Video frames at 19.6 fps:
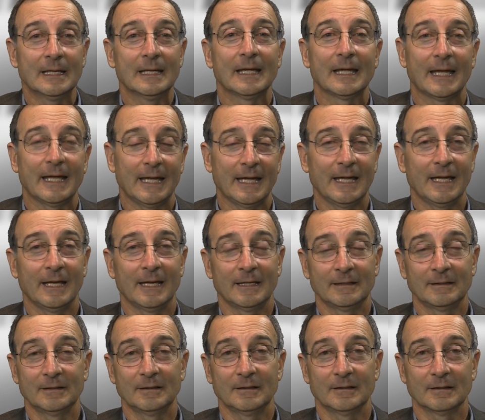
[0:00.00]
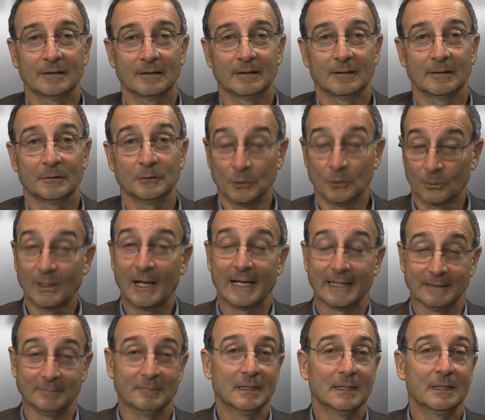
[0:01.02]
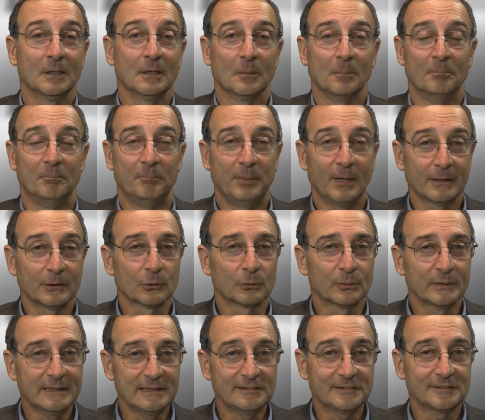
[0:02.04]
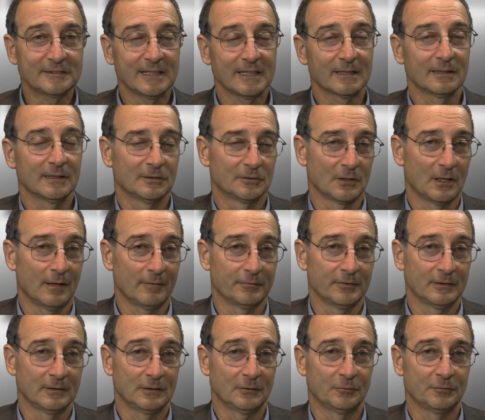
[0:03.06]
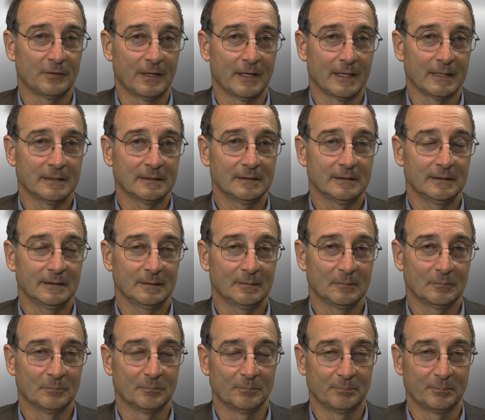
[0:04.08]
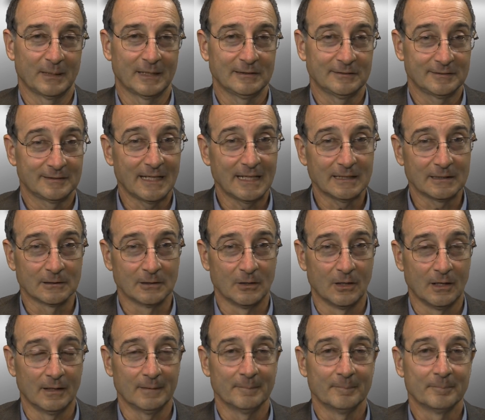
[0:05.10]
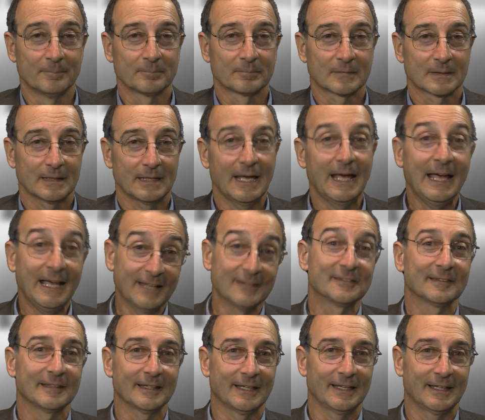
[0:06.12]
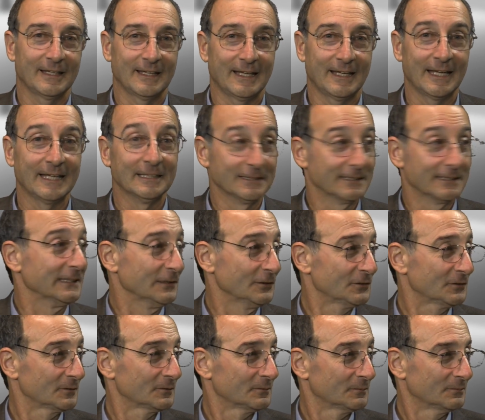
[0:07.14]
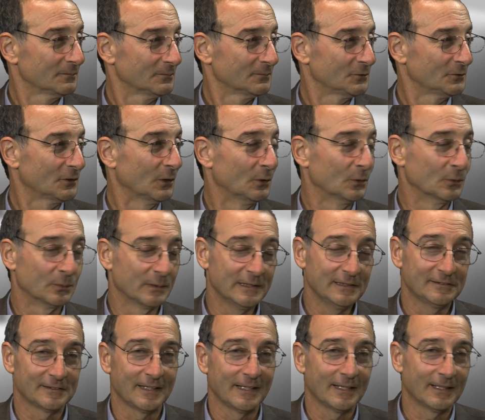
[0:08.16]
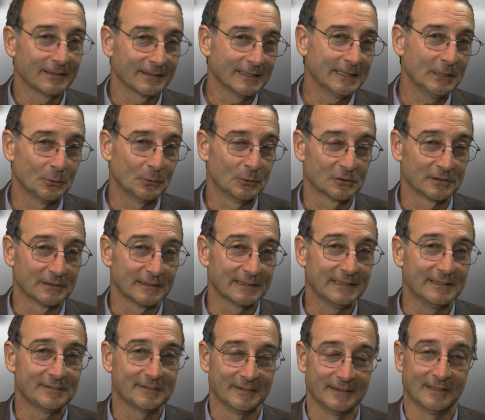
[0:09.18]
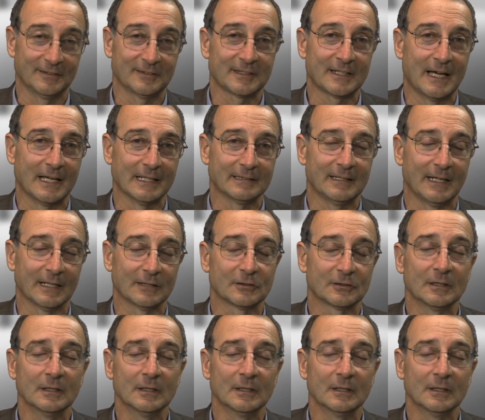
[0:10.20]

And you're right. But a resale is often defined by state law as a lease. So resale equals lease in this context.